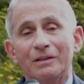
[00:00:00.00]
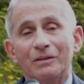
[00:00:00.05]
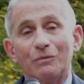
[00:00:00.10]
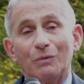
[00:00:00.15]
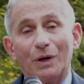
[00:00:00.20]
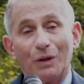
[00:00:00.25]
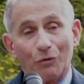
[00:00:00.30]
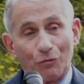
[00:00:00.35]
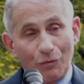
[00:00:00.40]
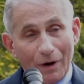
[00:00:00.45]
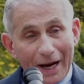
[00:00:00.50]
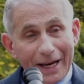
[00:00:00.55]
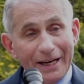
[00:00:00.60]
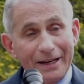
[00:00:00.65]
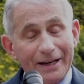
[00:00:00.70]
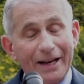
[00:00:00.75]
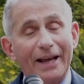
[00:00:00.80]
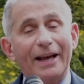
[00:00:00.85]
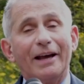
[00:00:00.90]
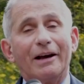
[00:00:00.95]
Well, right
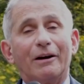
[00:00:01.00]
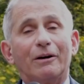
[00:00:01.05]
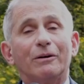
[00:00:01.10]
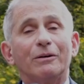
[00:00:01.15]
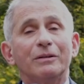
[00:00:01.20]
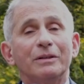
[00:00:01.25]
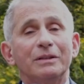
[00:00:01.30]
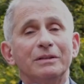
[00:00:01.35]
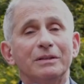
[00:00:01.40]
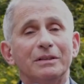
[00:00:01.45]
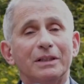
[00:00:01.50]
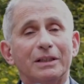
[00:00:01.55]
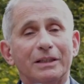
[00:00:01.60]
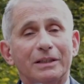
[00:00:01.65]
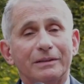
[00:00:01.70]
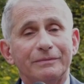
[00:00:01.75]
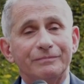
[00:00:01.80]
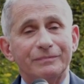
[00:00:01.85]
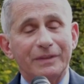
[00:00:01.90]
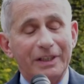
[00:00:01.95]
now,
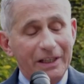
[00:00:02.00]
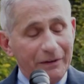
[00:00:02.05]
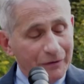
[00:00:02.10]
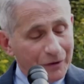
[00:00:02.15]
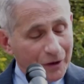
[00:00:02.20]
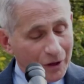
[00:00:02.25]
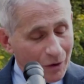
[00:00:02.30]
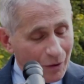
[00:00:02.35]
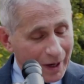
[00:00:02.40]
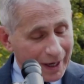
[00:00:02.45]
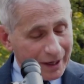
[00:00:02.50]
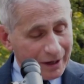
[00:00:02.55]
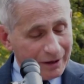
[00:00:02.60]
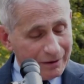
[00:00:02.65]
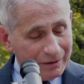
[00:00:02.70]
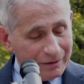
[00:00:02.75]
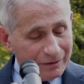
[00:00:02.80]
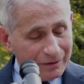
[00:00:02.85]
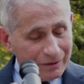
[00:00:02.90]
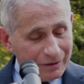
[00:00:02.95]
even though I
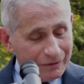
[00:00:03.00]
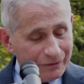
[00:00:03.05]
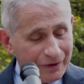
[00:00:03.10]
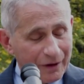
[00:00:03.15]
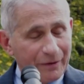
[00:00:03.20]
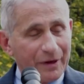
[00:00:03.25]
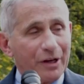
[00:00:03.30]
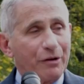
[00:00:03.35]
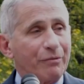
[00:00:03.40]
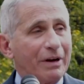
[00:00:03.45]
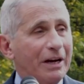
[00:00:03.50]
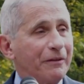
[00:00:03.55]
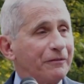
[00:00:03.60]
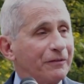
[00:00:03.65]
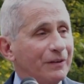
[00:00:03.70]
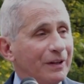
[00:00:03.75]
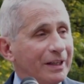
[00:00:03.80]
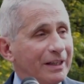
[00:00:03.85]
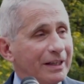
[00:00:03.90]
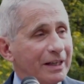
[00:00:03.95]
very
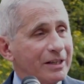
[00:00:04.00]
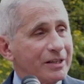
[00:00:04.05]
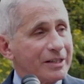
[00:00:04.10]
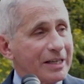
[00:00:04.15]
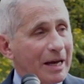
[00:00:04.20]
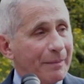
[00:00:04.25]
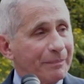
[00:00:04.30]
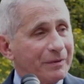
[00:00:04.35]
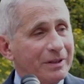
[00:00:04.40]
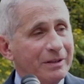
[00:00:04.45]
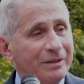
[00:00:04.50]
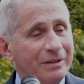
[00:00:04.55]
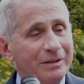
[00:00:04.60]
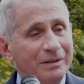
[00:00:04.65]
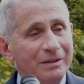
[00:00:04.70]
gratefully accept